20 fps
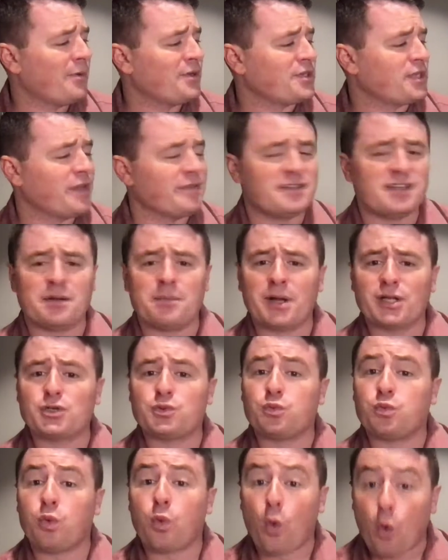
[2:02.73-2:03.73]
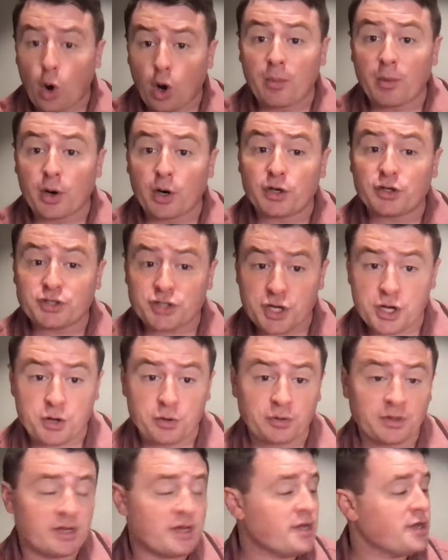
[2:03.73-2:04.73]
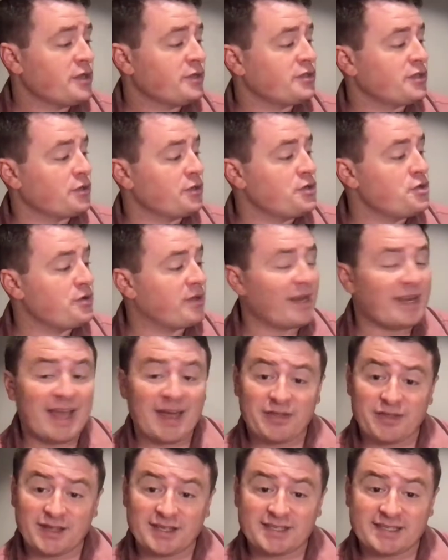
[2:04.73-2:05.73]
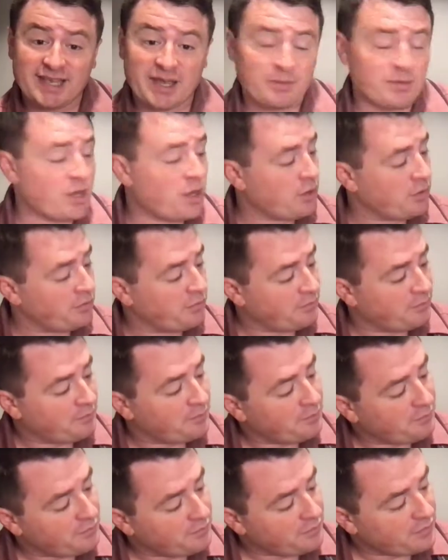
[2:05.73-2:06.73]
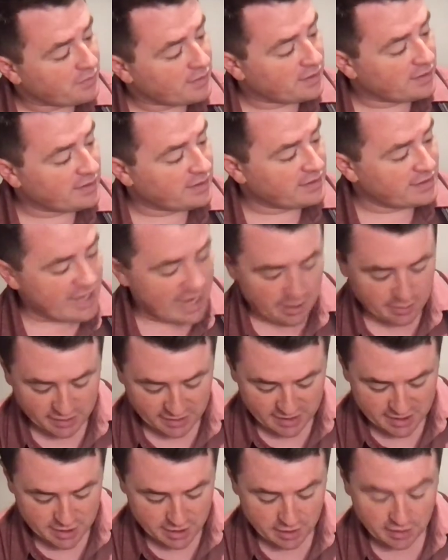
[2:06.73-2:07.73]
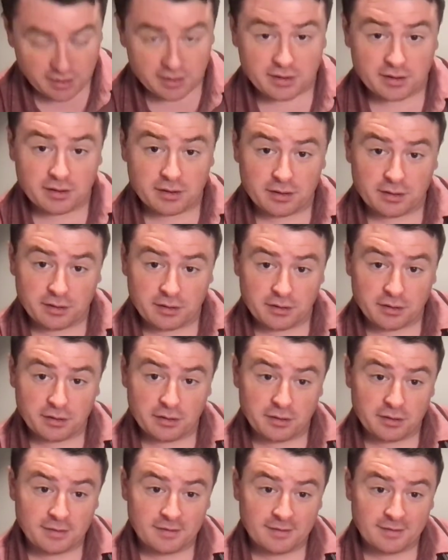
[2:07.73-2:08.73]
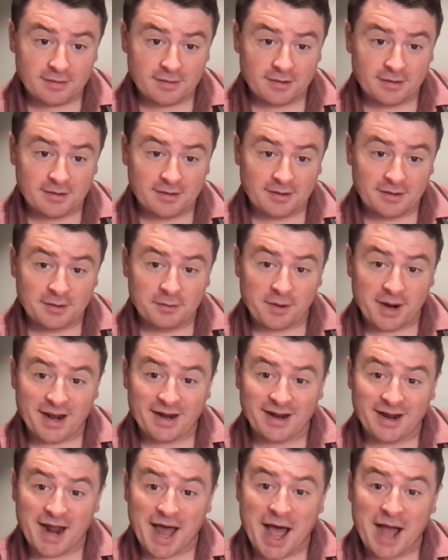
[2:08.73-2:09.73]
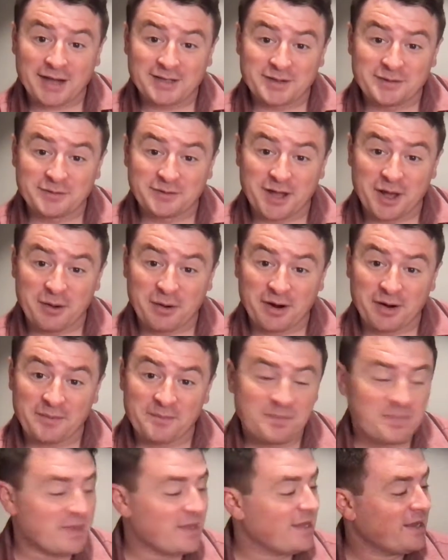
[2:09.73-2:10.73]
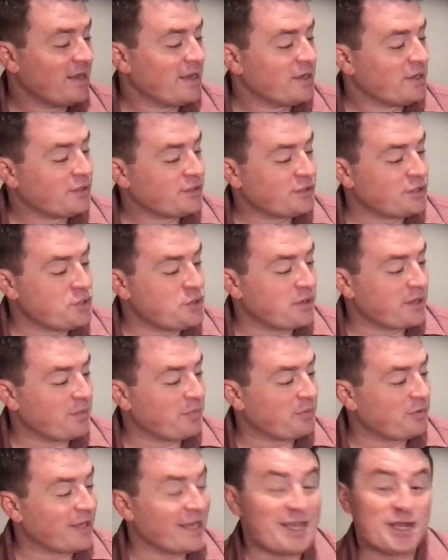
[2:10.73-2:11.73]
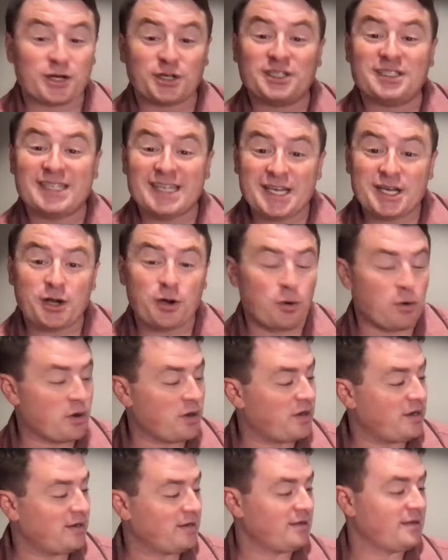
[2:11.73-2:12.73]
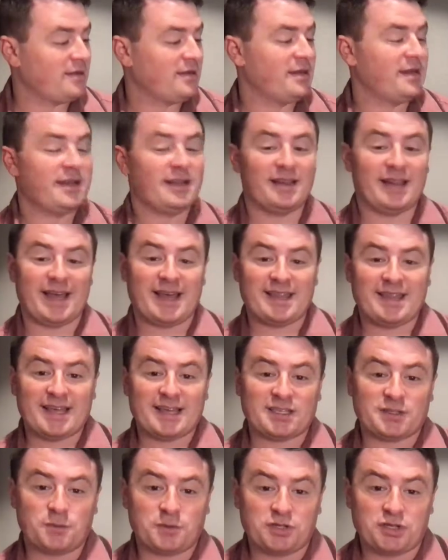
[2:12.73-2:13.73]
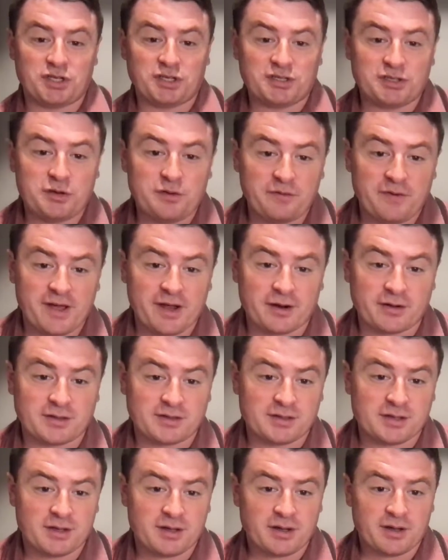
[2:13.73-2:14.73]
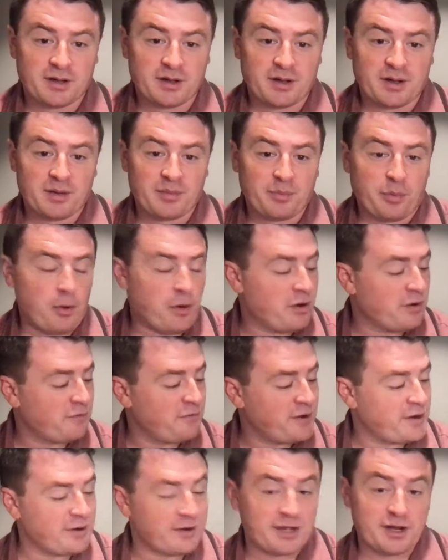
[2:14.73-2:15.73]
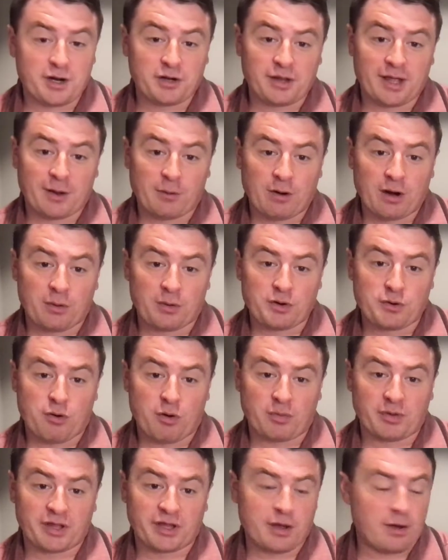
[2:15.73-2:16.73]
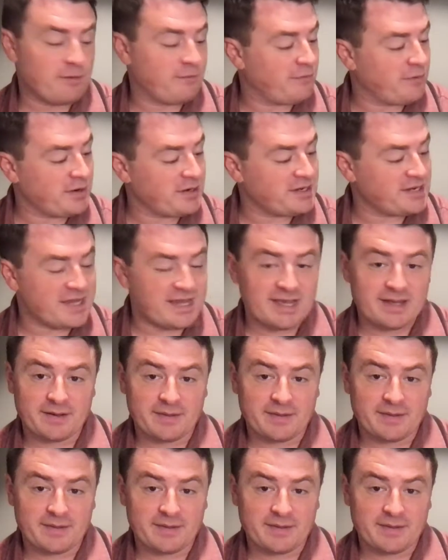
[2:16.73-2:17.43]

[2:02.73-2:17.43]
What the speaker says: gives it a much warmer tone. So you can get this same note down here, right, an octave lower. So you can play your D chord like this with just two fingers. Pointer finger here, like where it would normally go for a D,